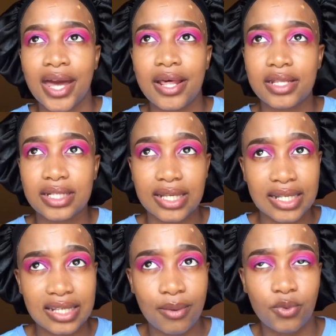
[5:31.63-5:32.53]
And then the
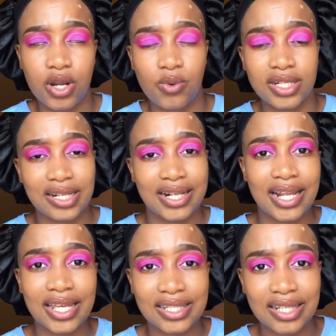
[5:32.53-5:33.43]
second time when I went to
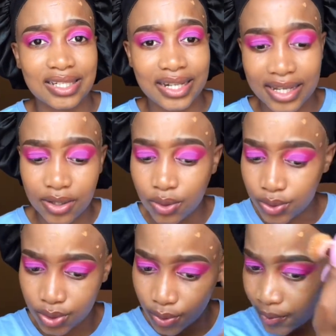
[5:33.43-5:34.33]
Clicks, this lady
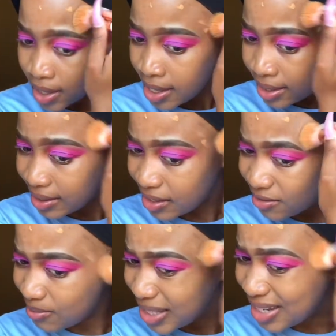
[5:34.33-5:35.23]
also gave
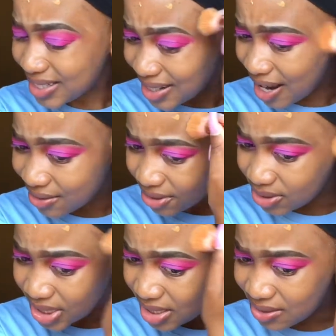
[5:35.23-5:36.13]
me a dark foundation.